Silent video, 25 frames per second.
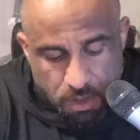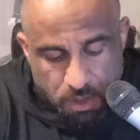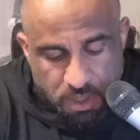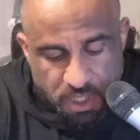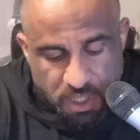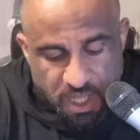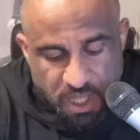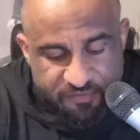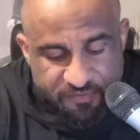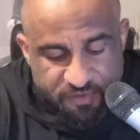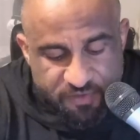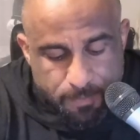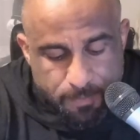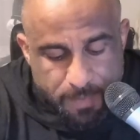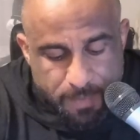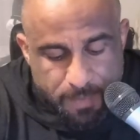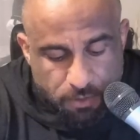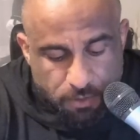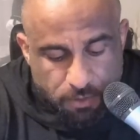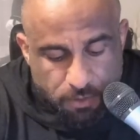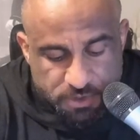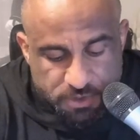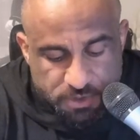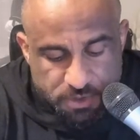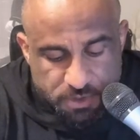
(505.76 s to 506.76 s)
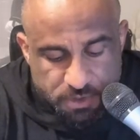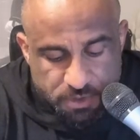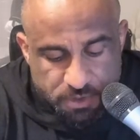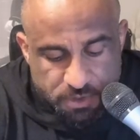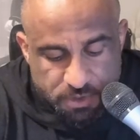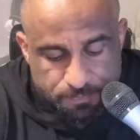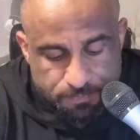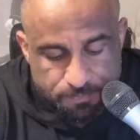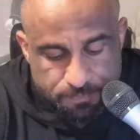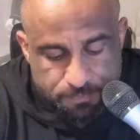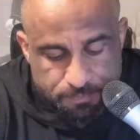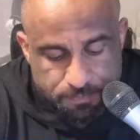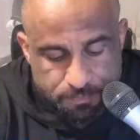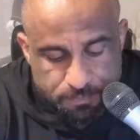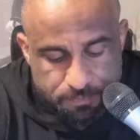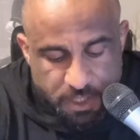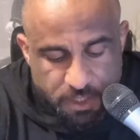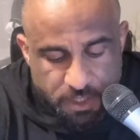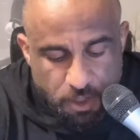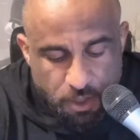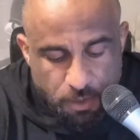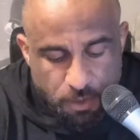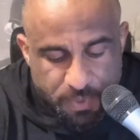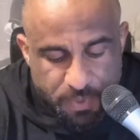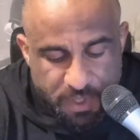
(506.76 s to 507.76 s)
Kevin Mounts, in
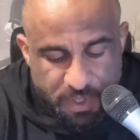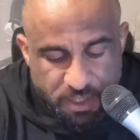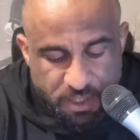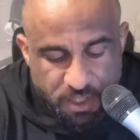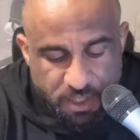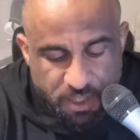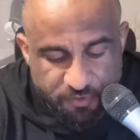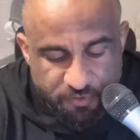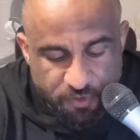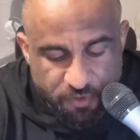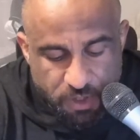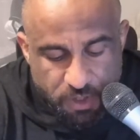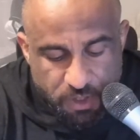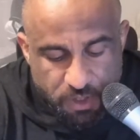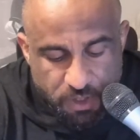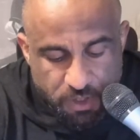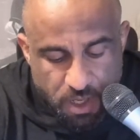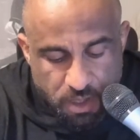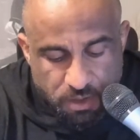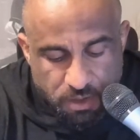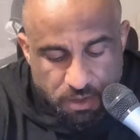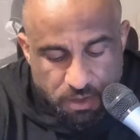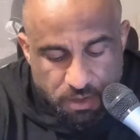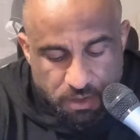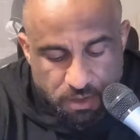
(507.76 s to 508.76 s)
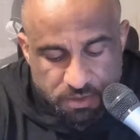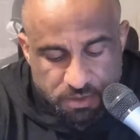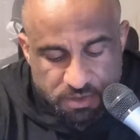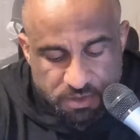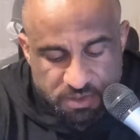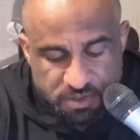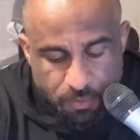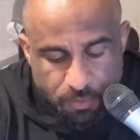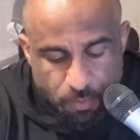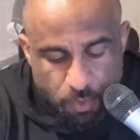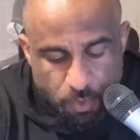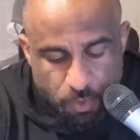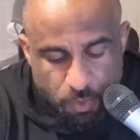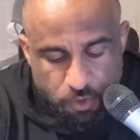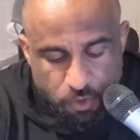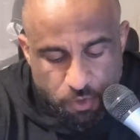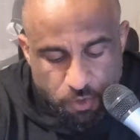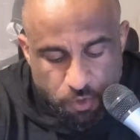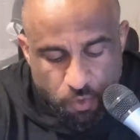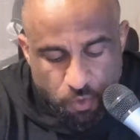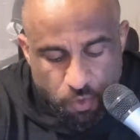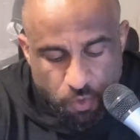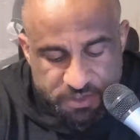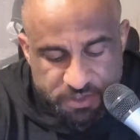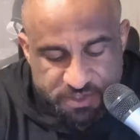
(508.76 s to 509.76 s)
your opinion, for a young someone who
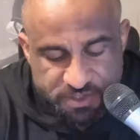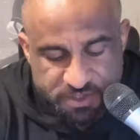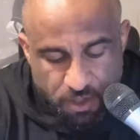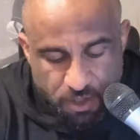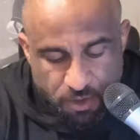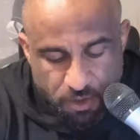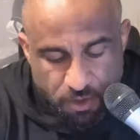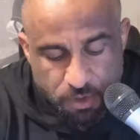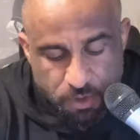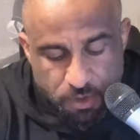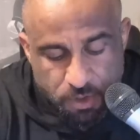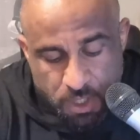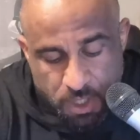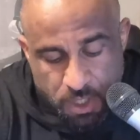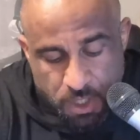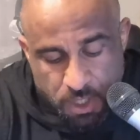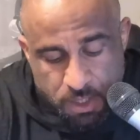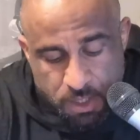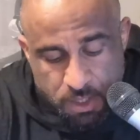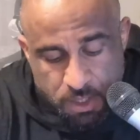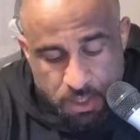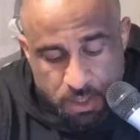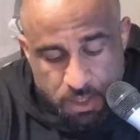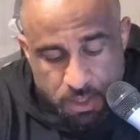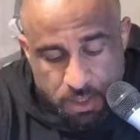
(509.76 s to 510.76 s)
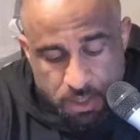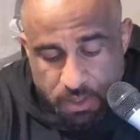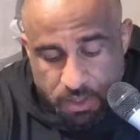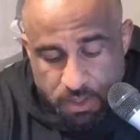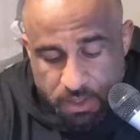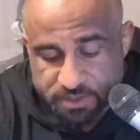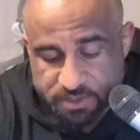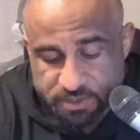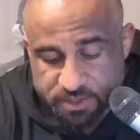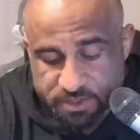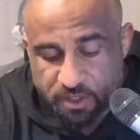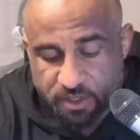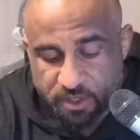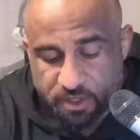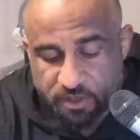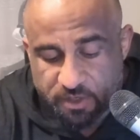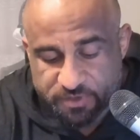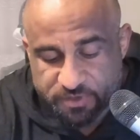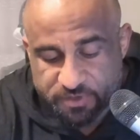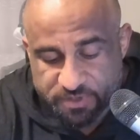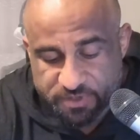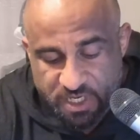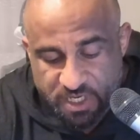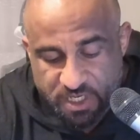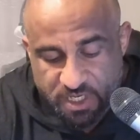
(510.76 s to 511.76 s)
works out and has a good
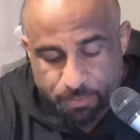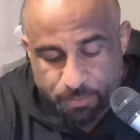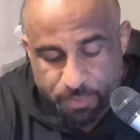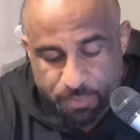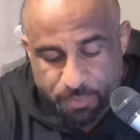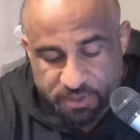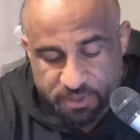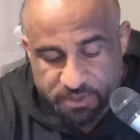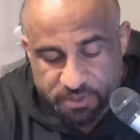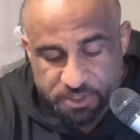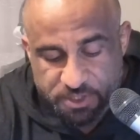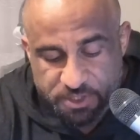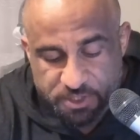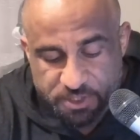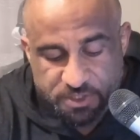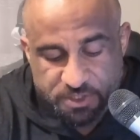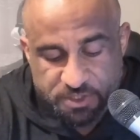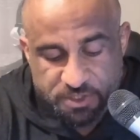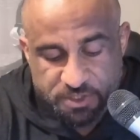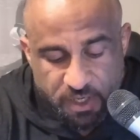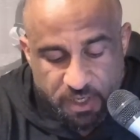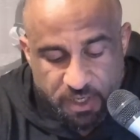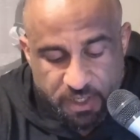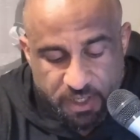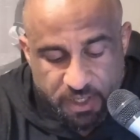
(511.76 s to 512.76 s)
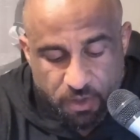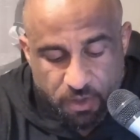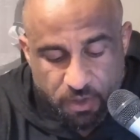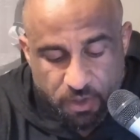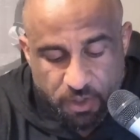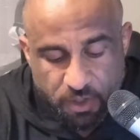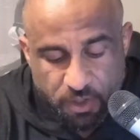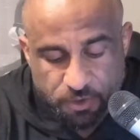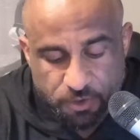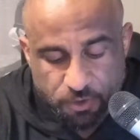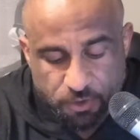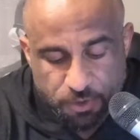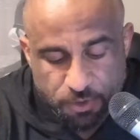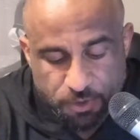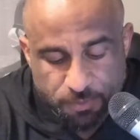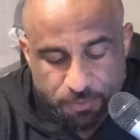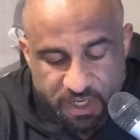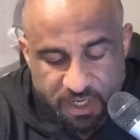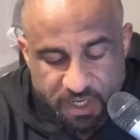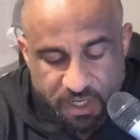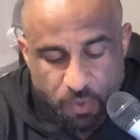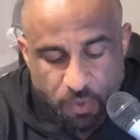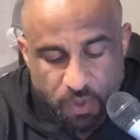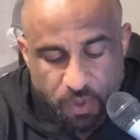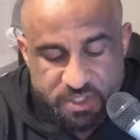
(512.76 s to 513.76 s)
physique but is just starting out on social
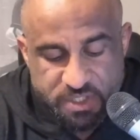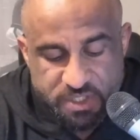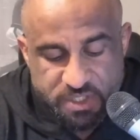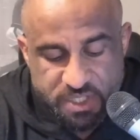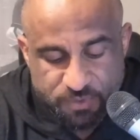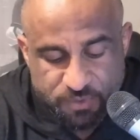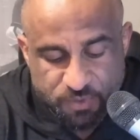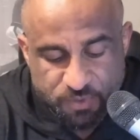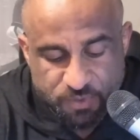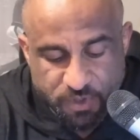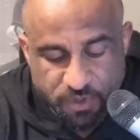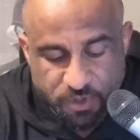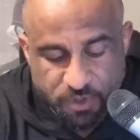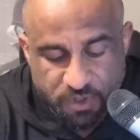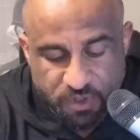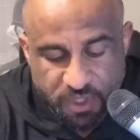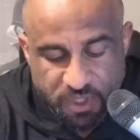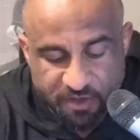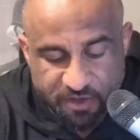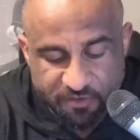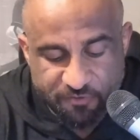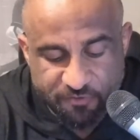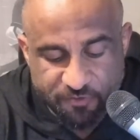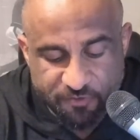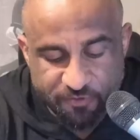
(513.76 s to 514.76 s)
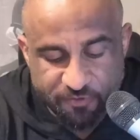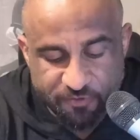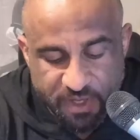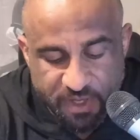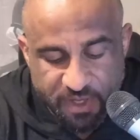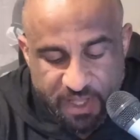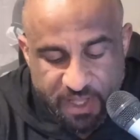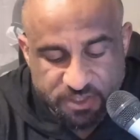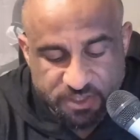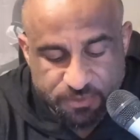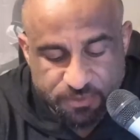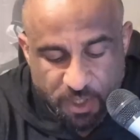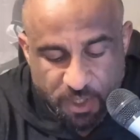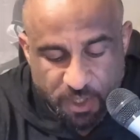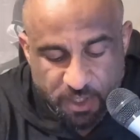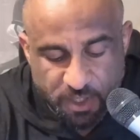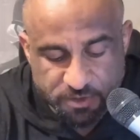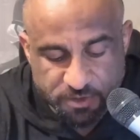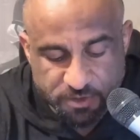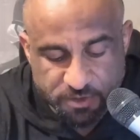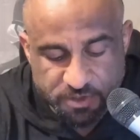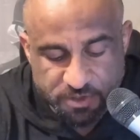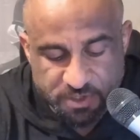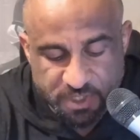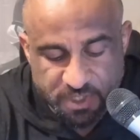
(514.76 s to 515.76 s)
media, what tips would you give for getting
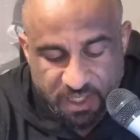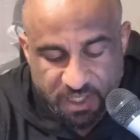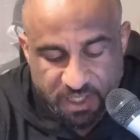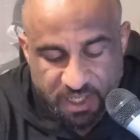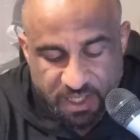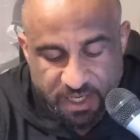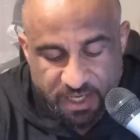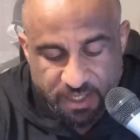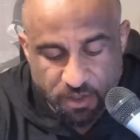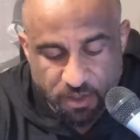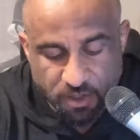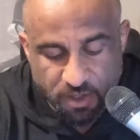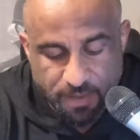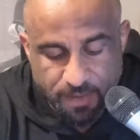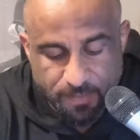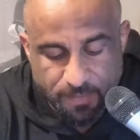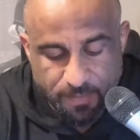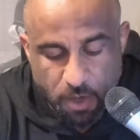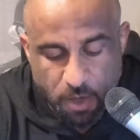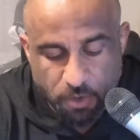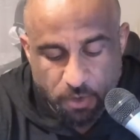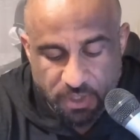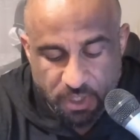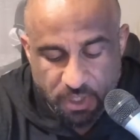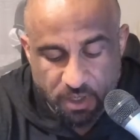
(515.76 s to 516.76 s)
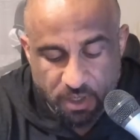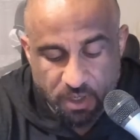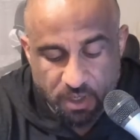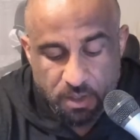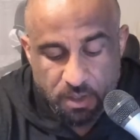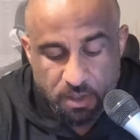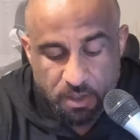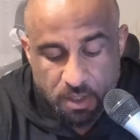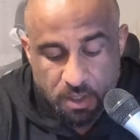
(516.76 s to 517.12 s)
sponsors and getting your name out there?